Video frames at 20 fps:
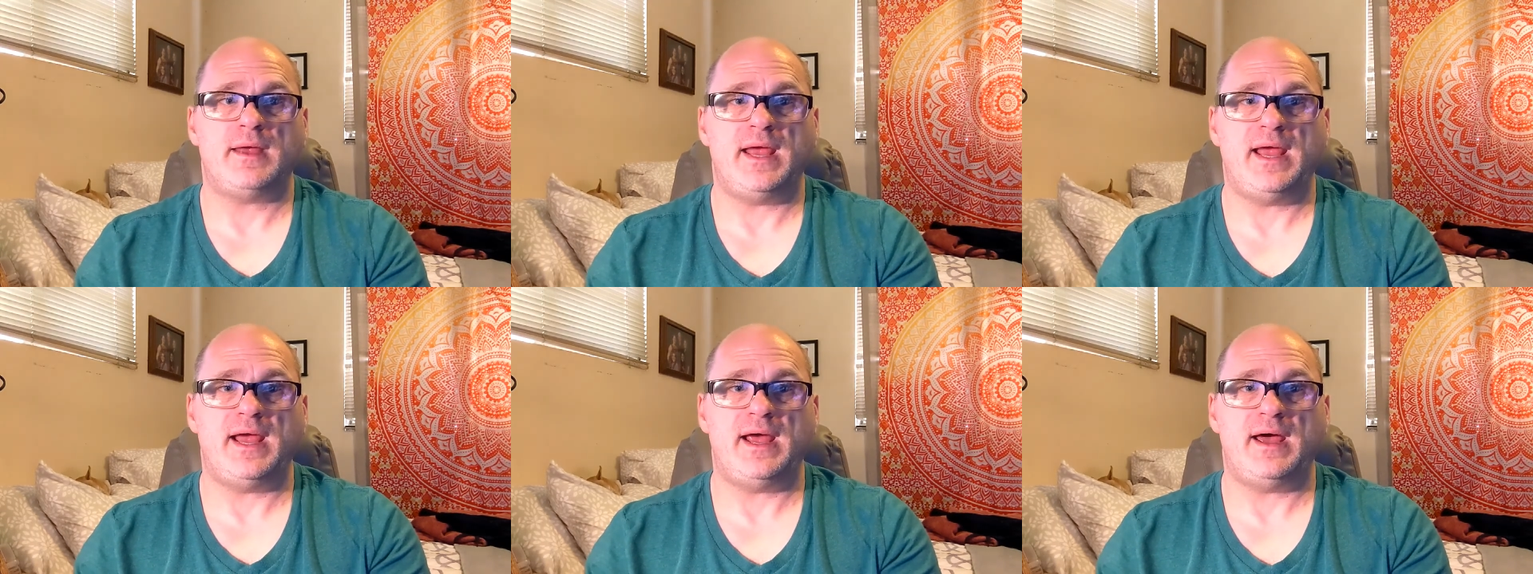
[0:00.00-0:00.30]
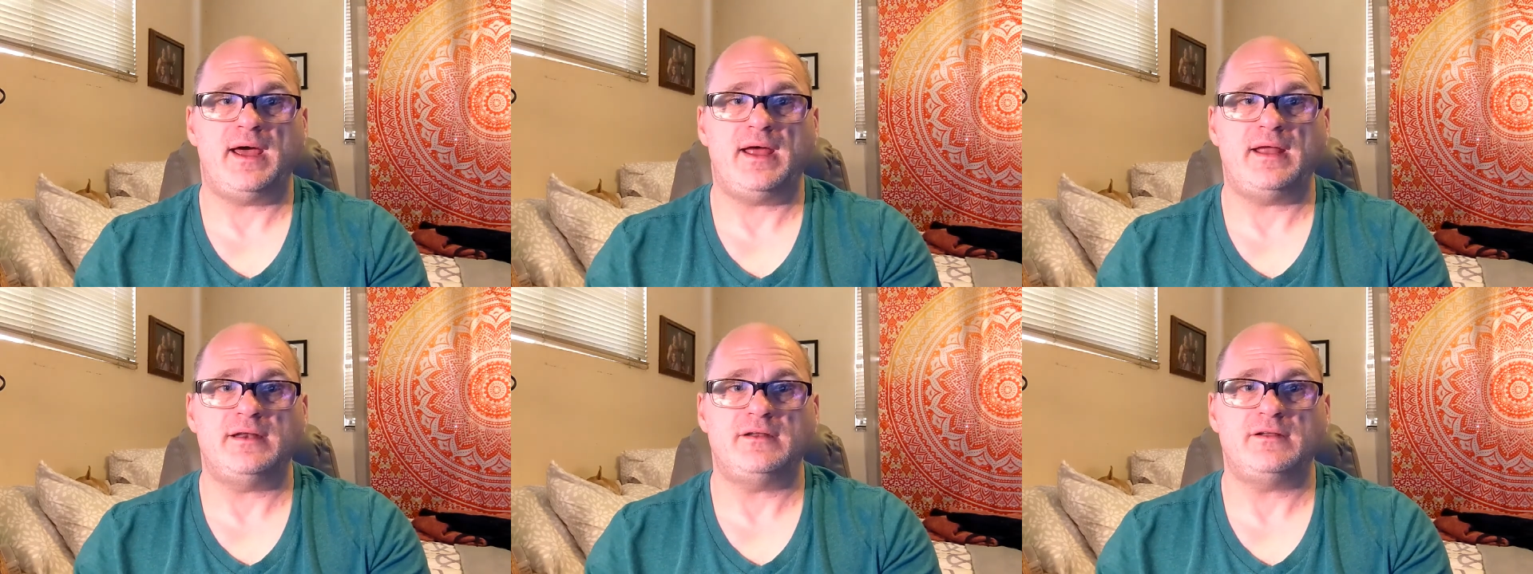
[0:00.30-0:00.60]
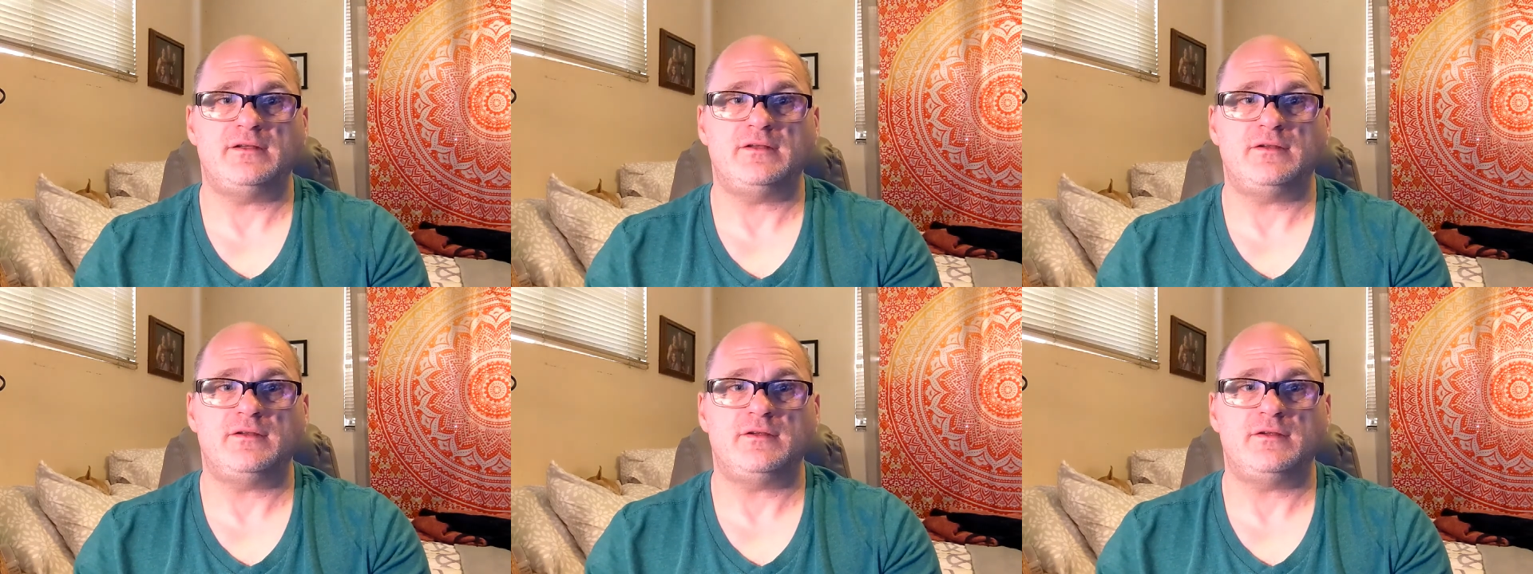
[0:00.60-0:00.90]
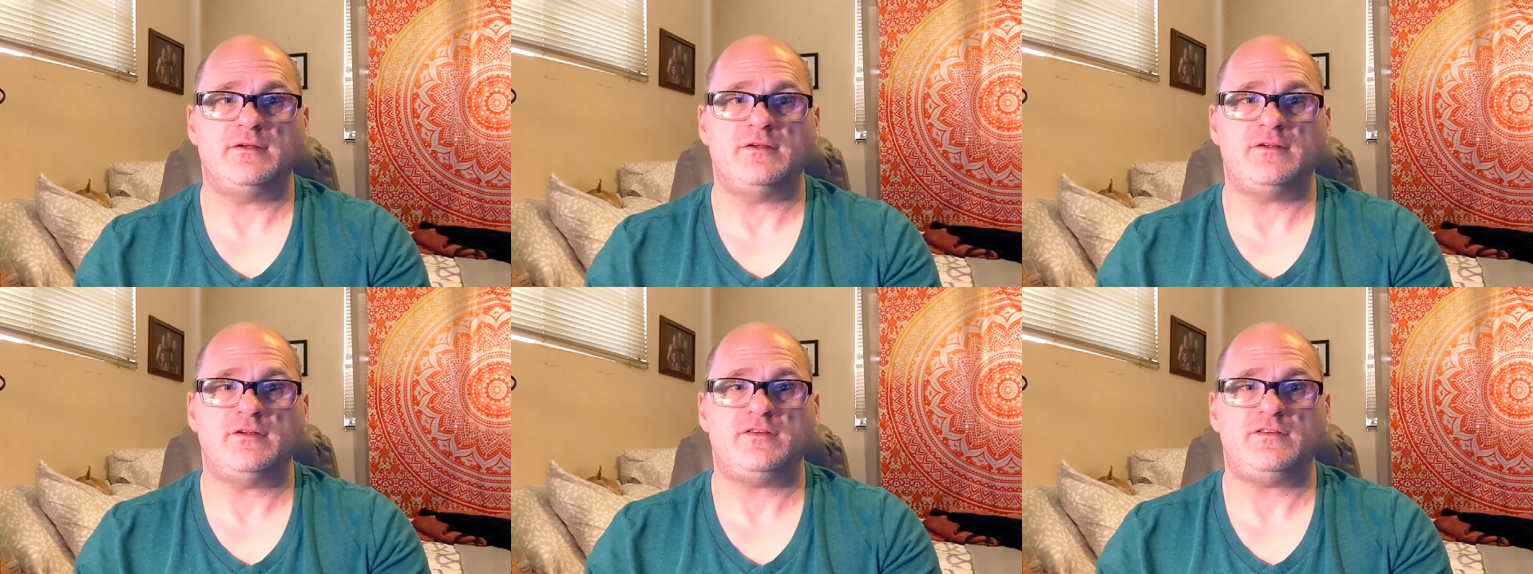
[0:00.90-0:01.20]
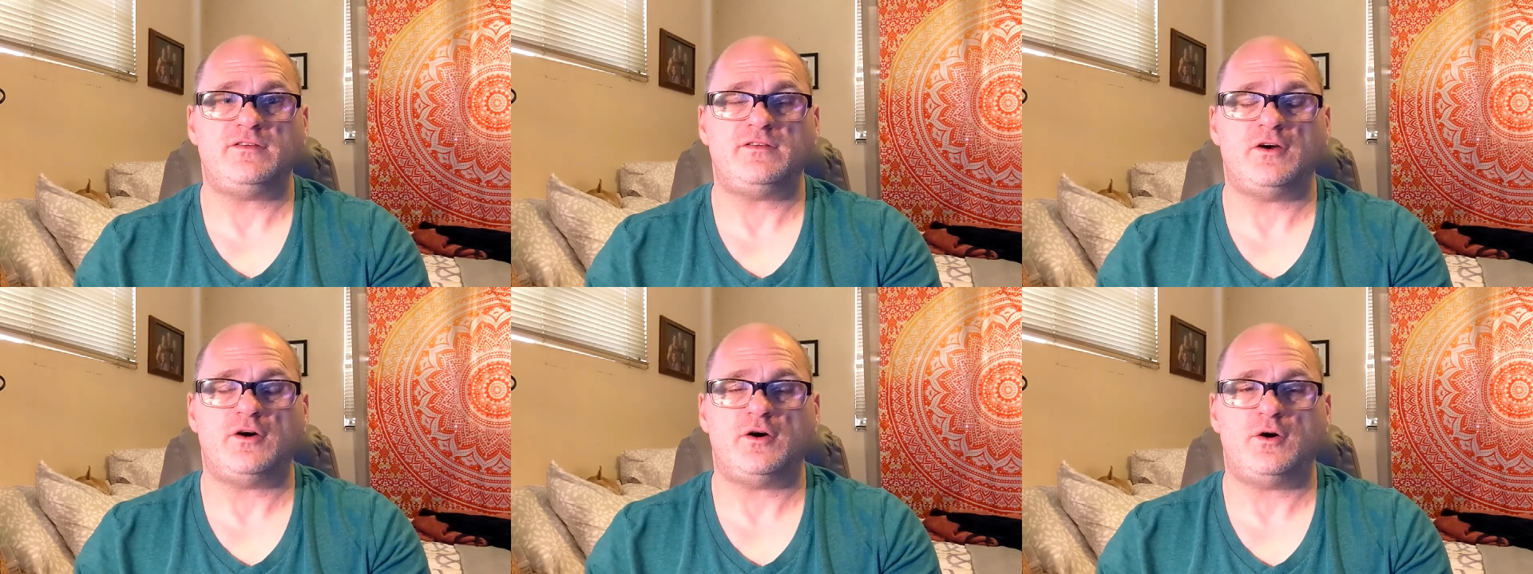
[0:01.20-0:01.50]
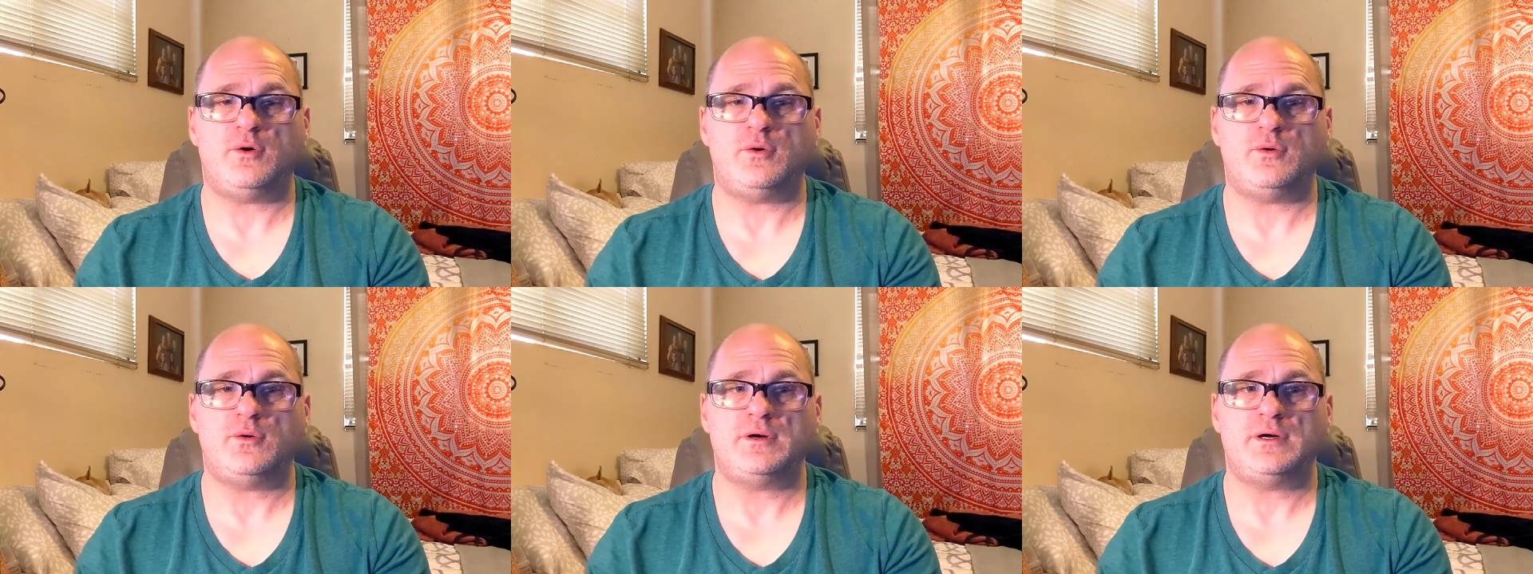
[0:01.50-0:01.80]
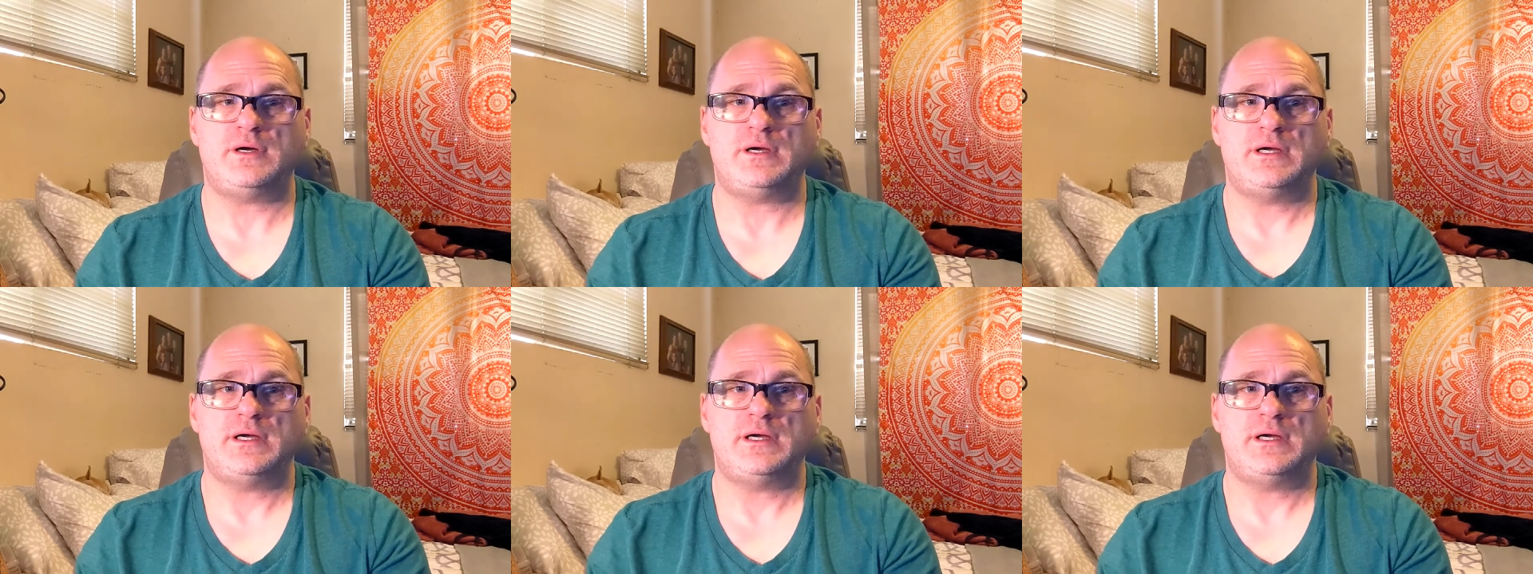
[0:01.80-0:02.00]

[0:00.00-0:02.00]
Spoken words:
And so